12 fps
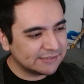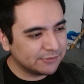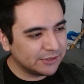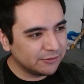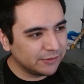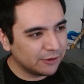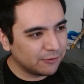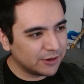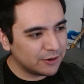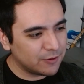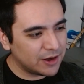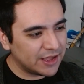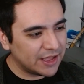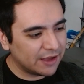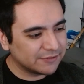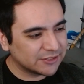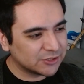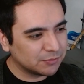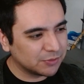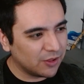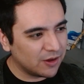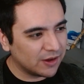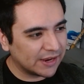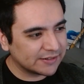we don't really want to have a super
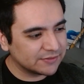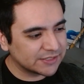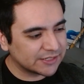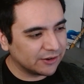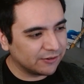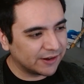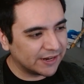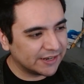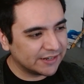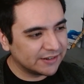long active skill, right?